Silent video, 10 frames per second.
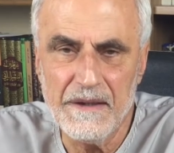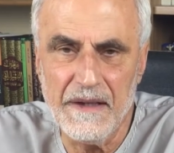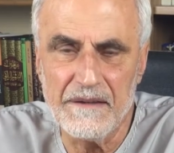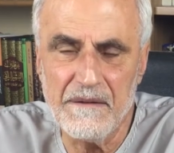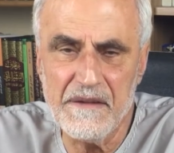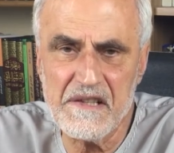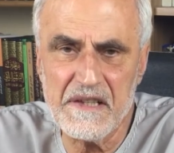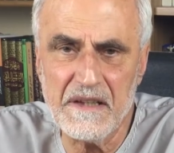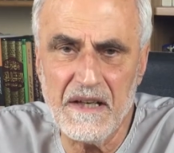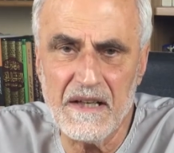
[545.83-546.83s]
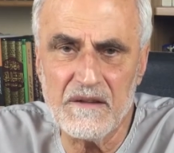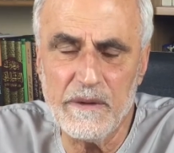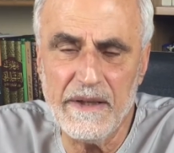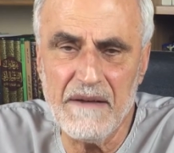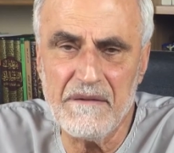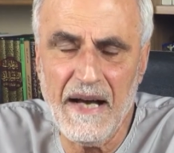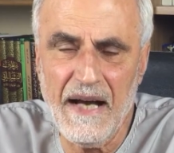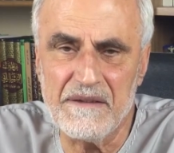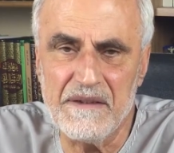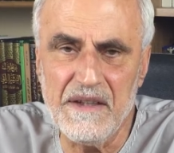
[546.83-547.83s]
And in this regard, we have the
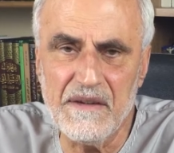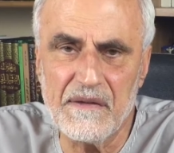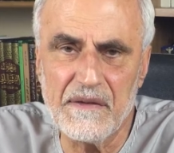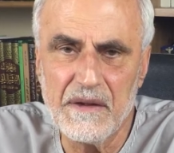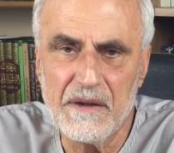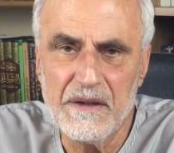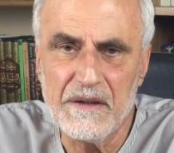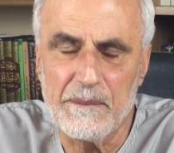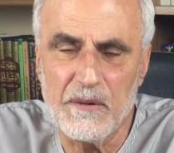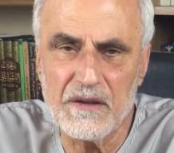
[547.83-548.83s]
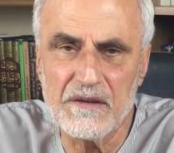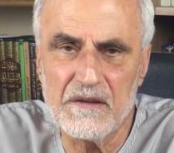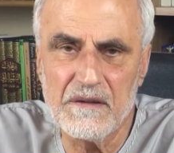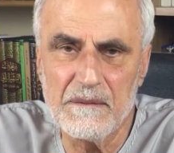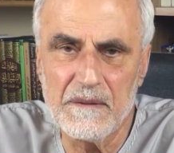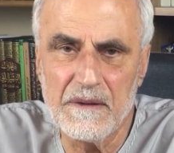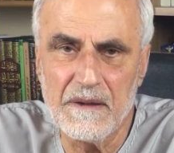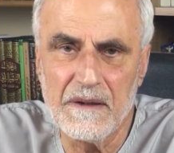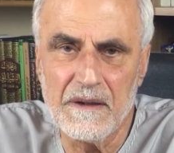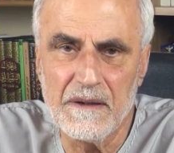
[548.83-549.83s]
hadith reported
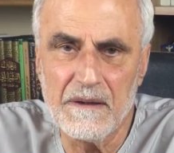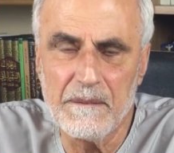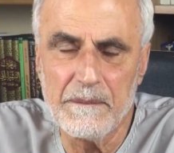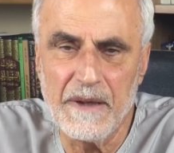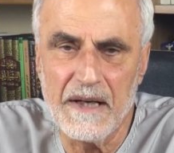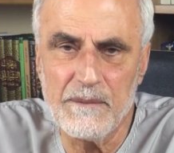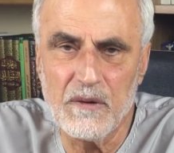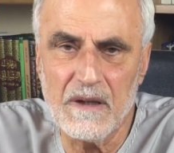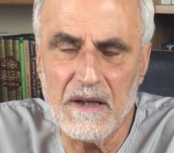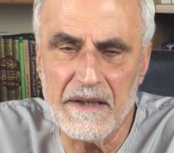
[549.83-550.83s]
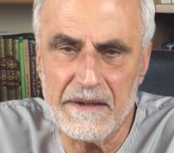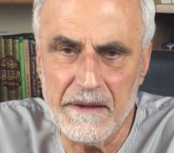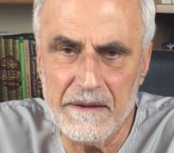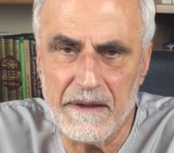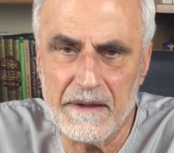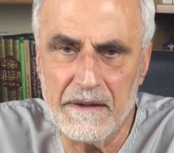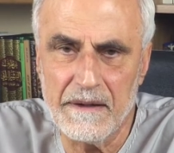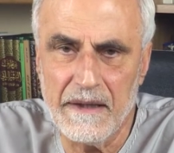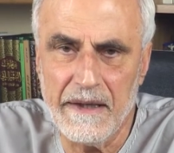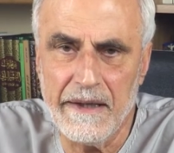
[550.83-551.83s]
by Bukhari
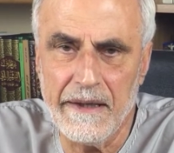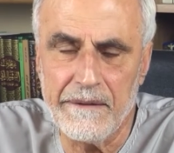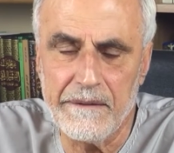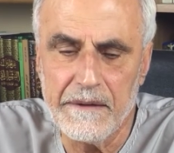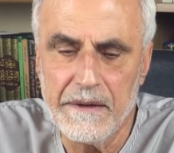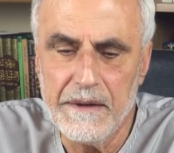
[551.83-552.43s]
and